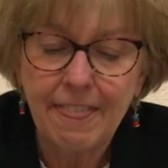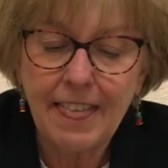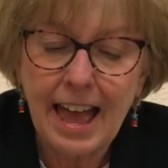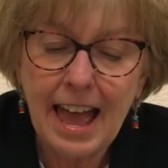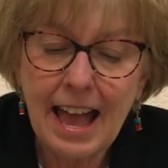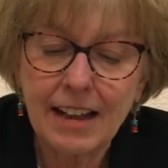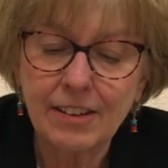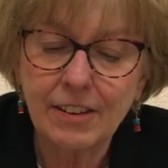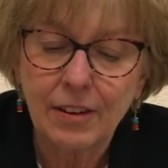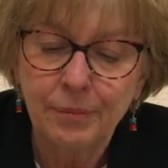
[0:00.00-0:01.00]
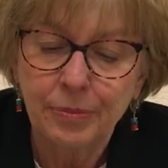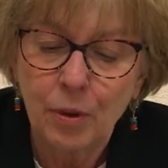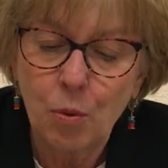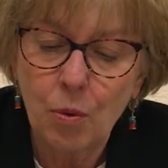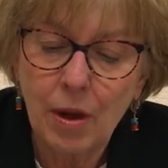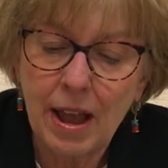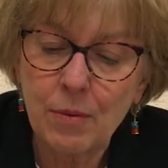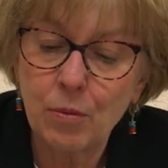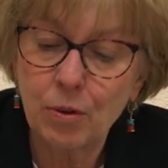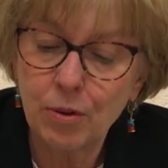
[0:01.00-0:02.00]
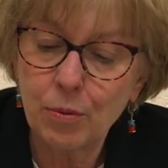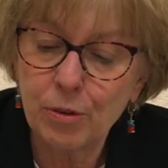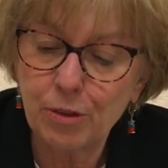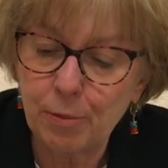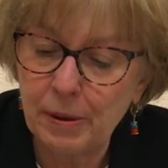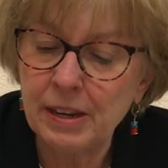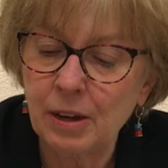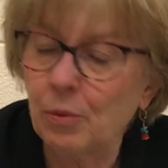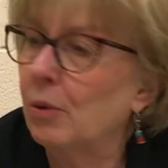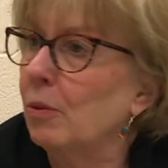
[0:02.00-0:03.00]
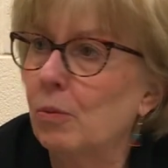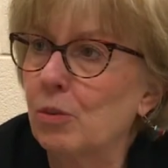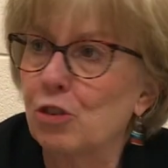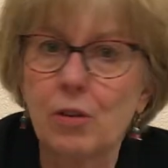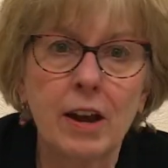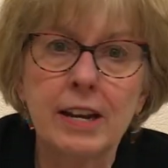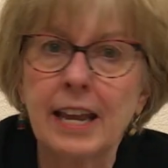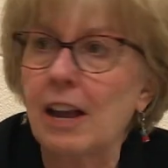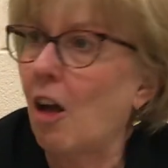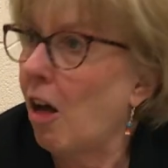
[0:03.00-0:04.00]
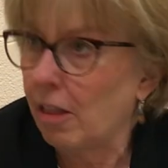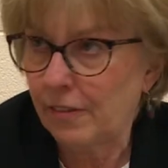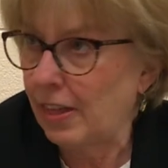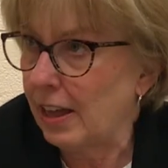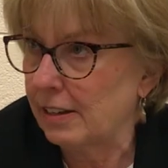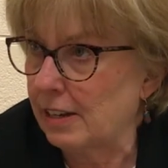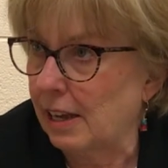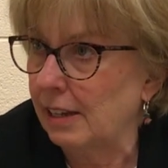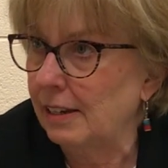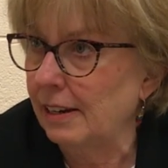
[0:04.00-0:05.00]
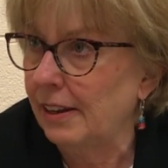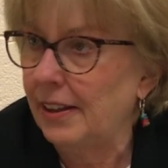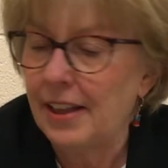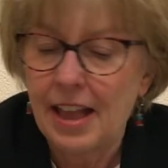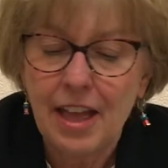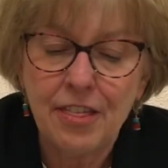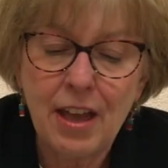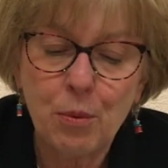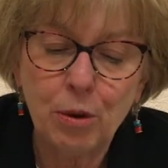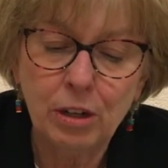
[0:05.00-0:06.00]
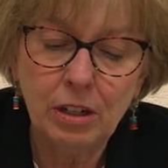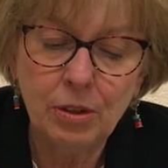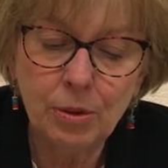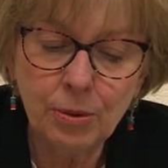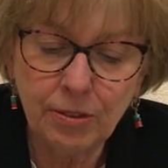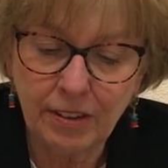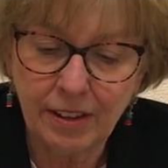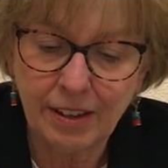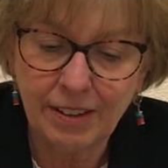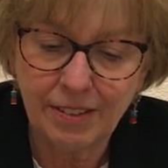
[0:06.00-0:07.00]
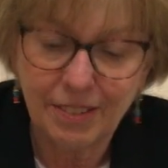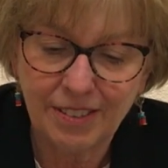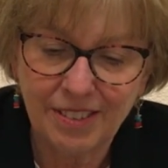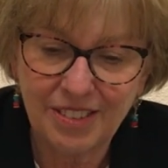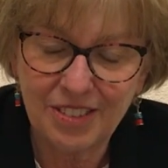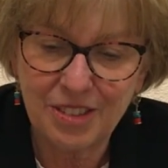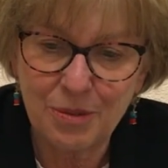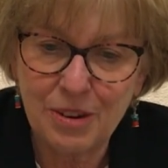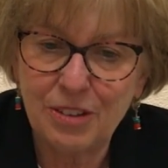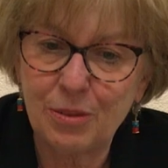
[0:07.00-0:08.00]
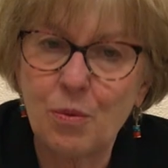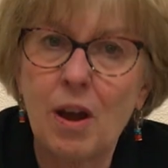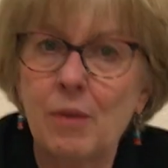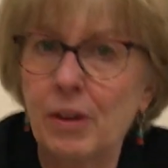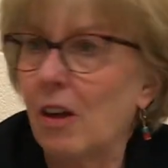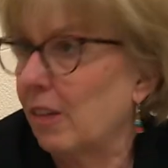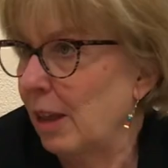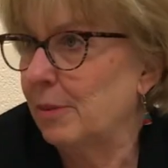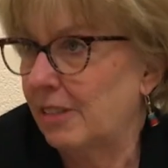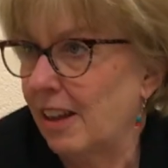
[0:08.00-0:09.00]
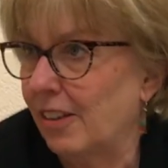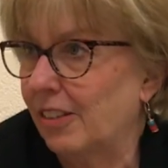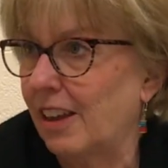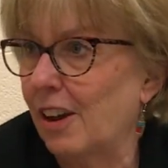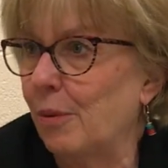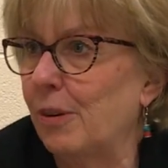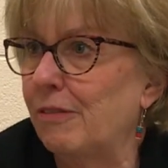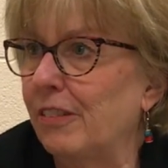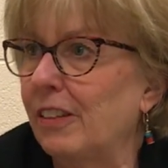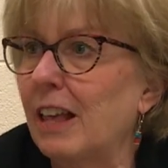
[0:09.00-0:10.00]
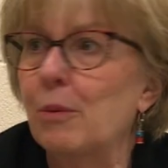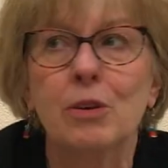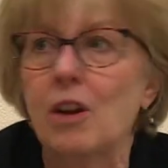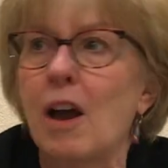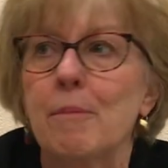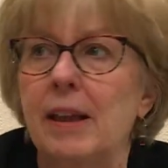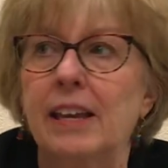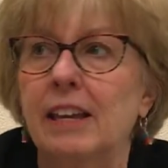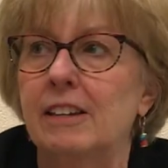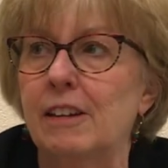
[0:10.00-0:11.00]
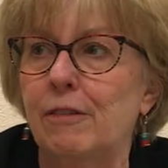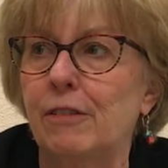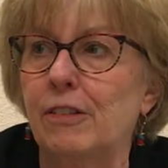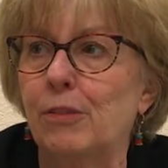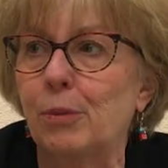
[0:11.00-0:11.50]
And we're spinning, we're trying to get all of that done, that we're losing the reason why we all came into healthcare. We feel like we're not making a difference.